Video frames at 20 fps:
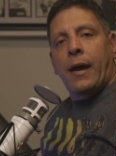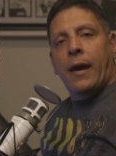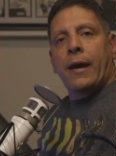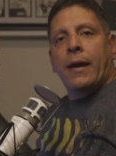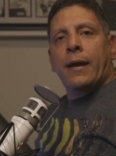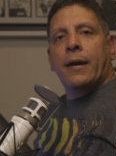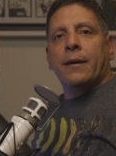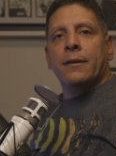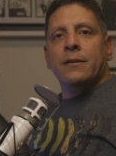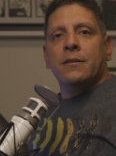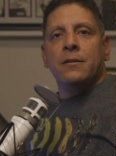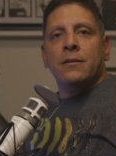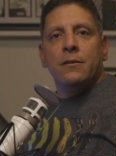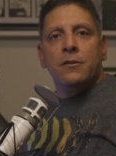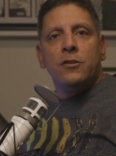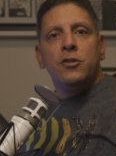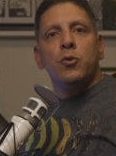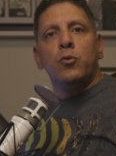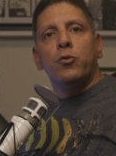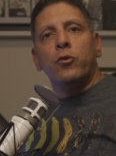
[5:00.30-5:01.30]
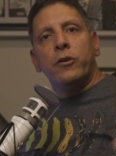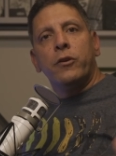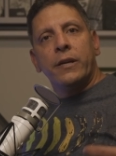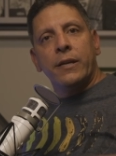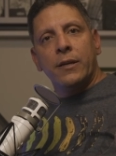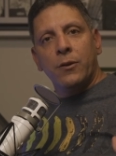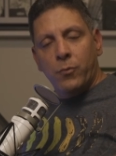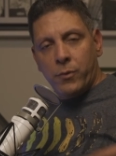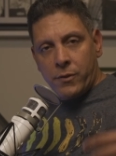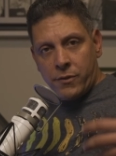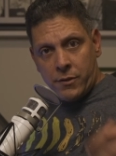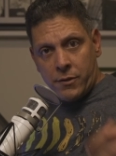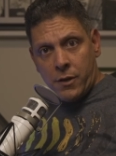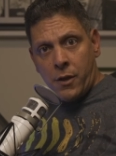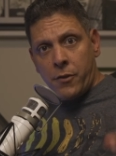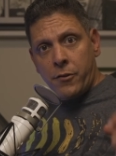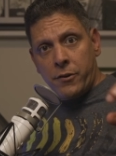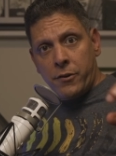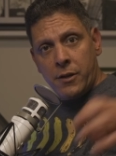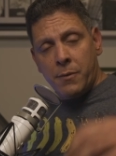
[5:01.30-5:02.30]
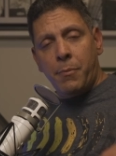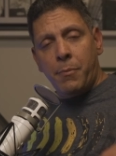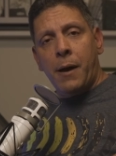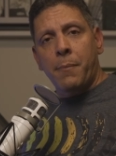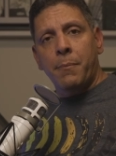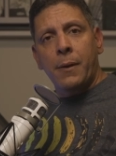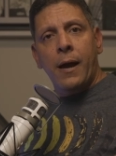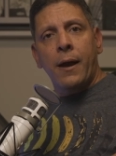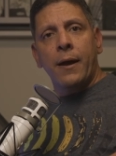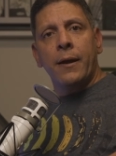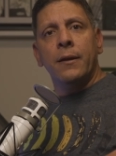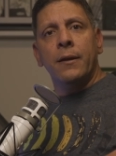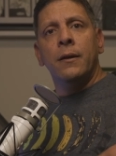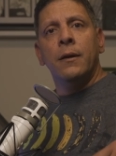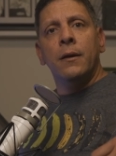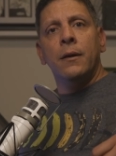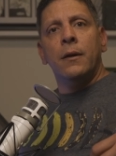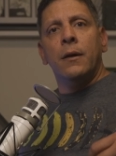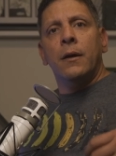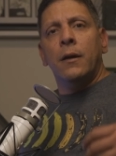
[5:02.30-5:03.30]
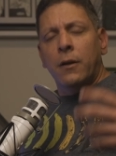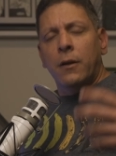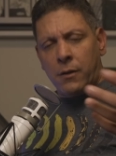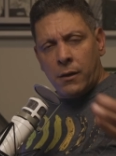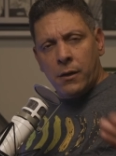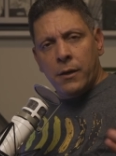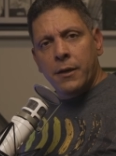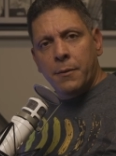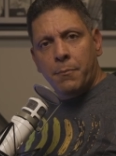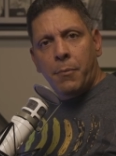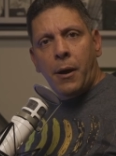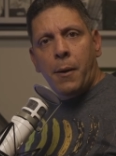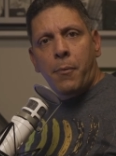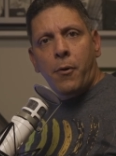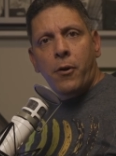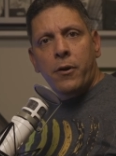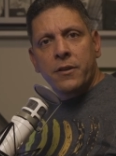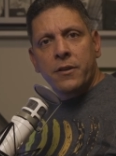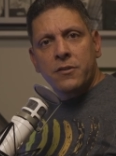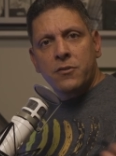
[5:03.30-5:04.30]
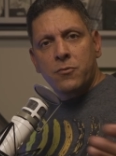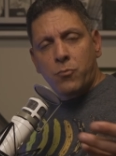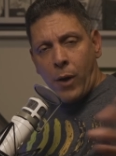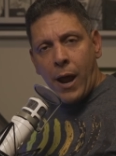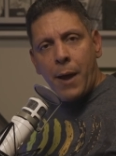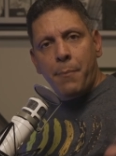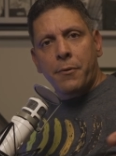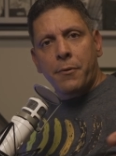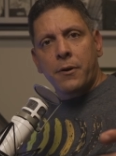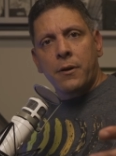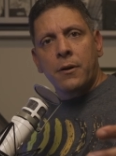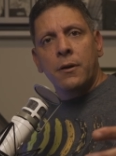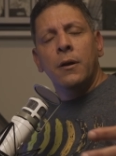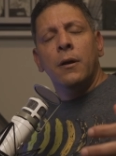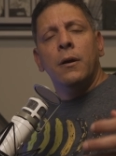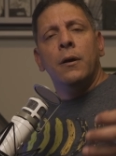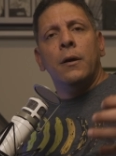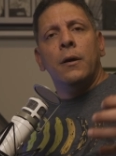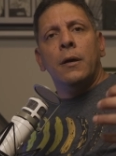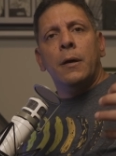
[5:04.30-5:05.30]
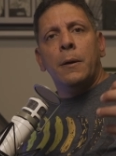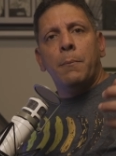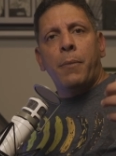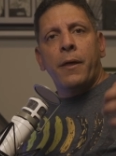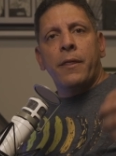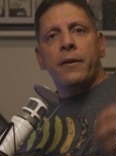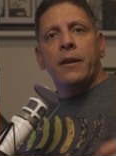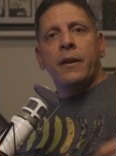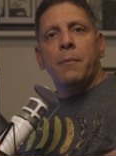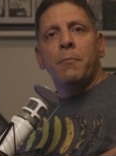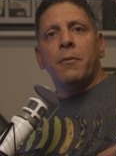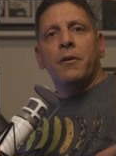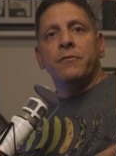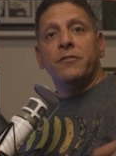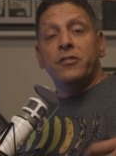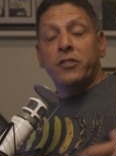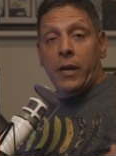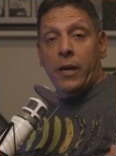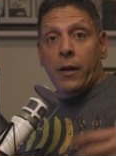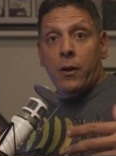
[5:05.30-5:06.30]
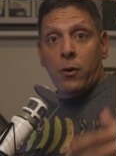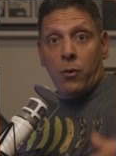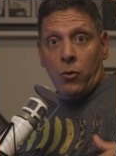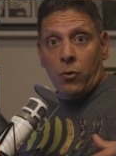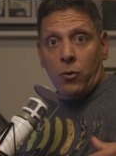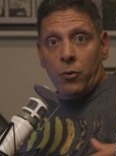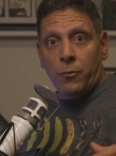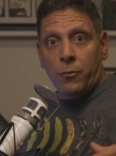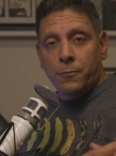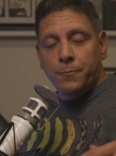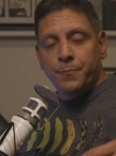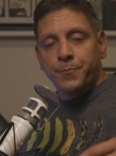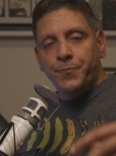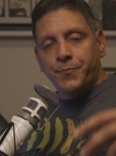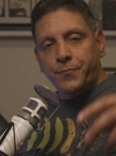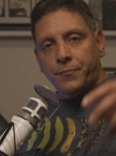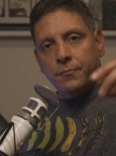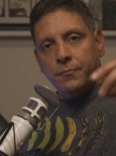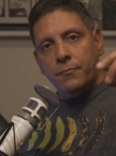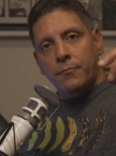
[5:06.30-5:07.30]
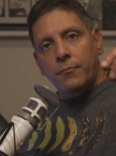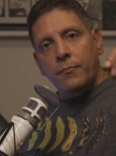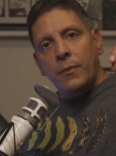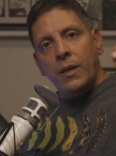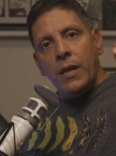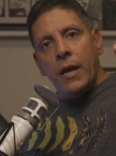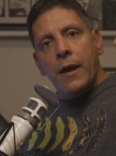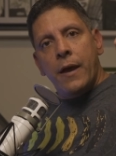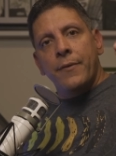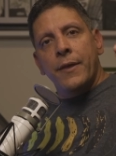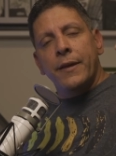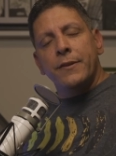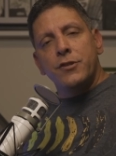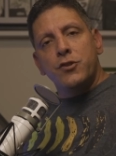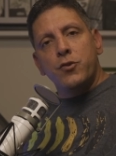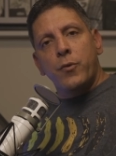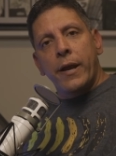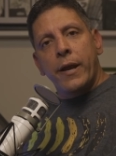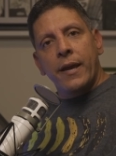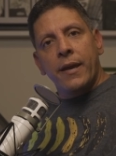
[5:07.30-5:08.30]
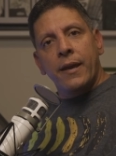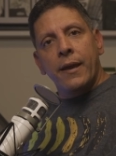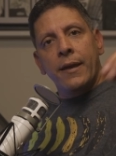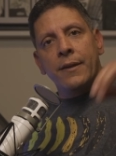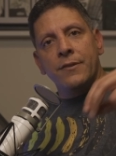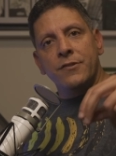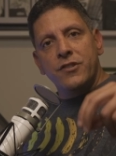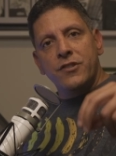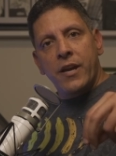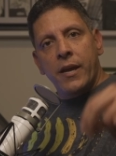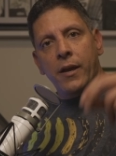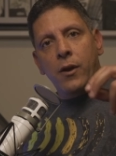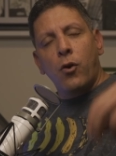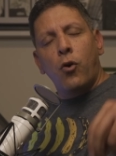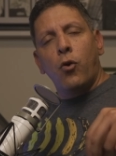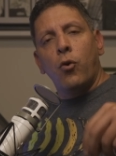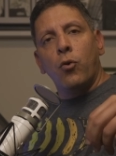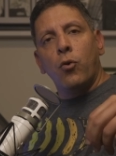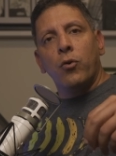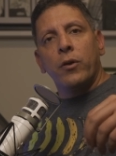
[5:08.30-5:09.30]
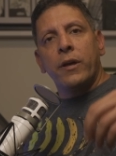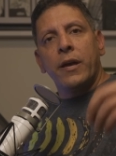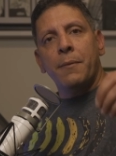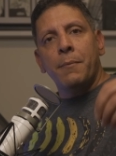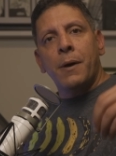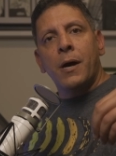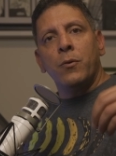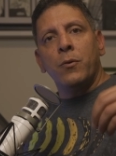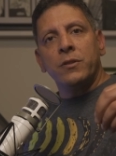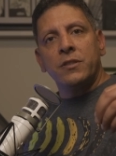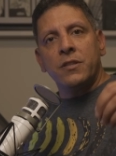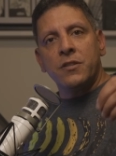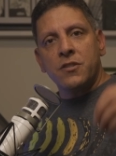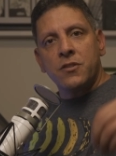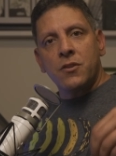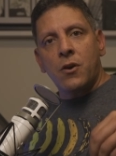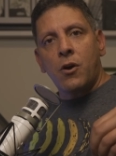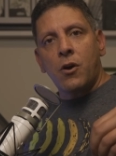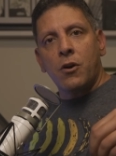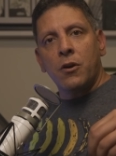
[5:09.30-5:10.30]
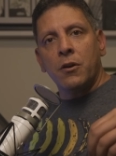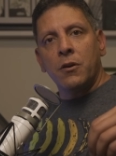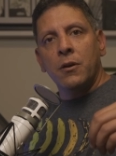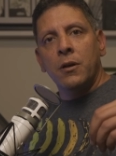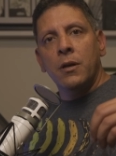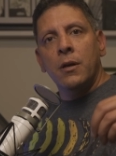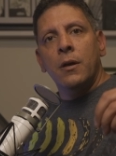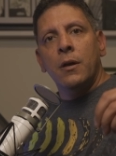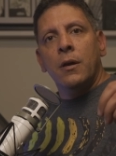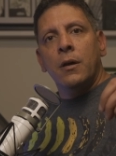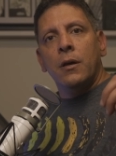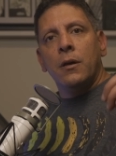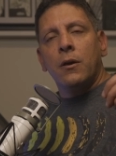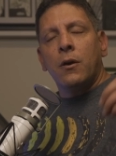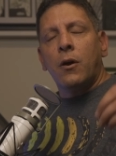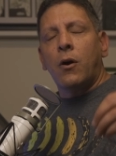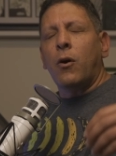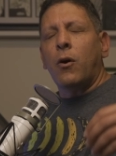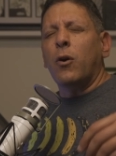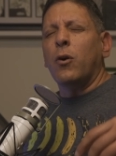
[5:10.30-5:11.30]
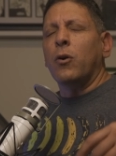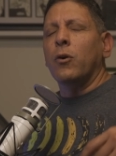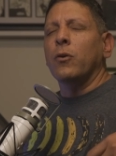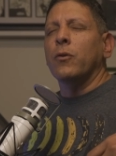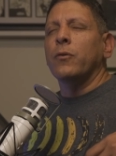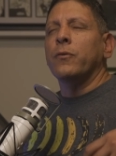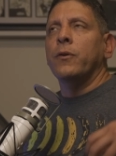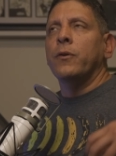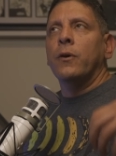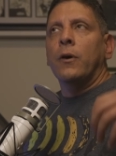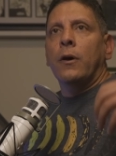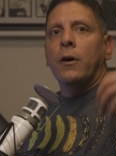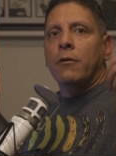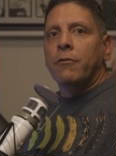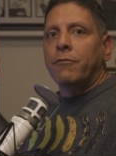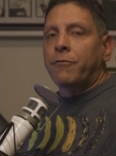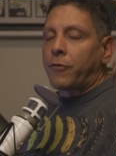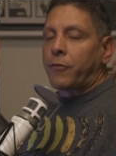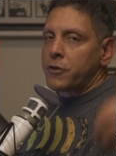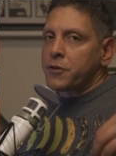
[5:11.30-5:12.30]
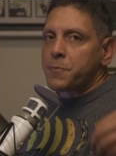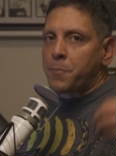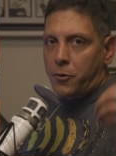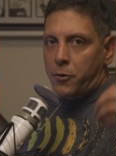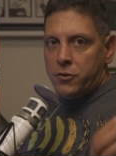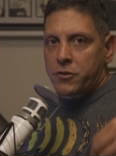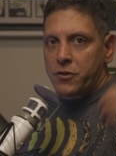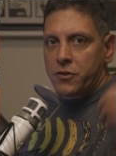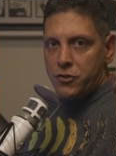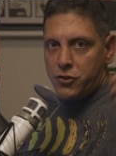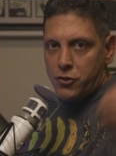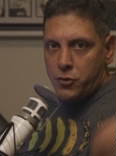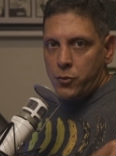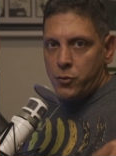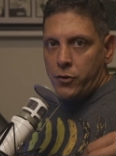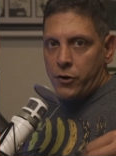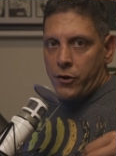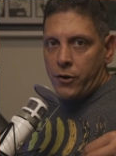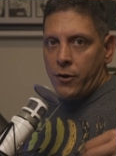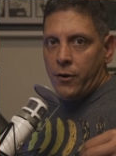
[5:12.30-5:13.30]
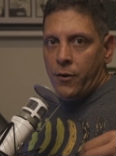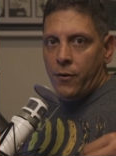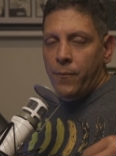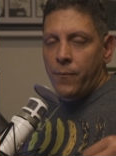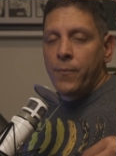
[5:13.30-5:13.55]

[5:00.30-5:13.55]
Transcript: and touring with another hip hop guy or a hip hop artist, rapper by the name of J. Cole. And then Drake and J. Cole came out with the song called First Person Shooter.